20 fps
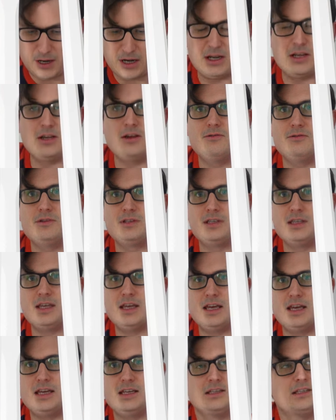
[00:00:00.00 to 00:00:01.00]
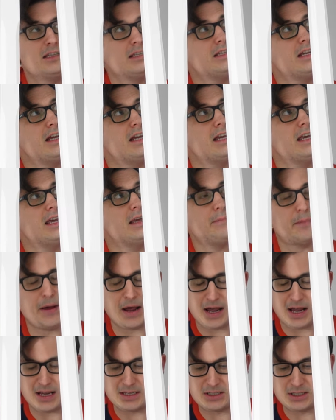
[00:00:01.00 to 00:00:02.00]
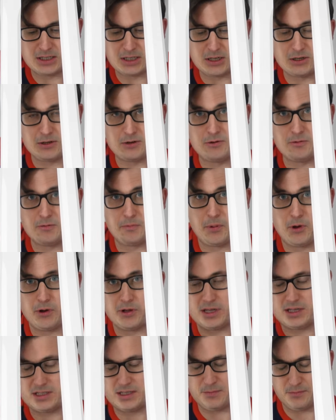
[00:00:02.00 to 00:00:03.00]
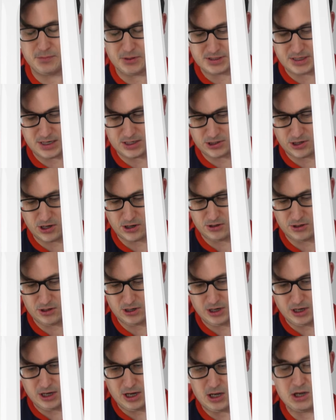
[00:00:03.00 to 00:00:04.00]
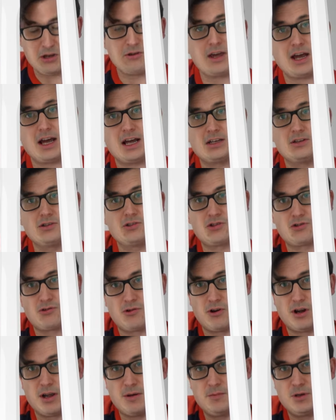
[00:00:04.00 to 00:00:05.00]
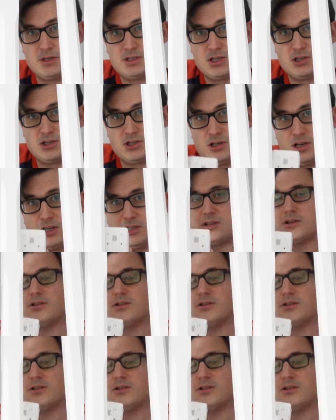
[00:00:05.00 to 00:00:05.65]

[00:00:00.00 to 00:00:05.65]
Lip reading: going to use the sticky pads to put this in position. You can screw it in position. It's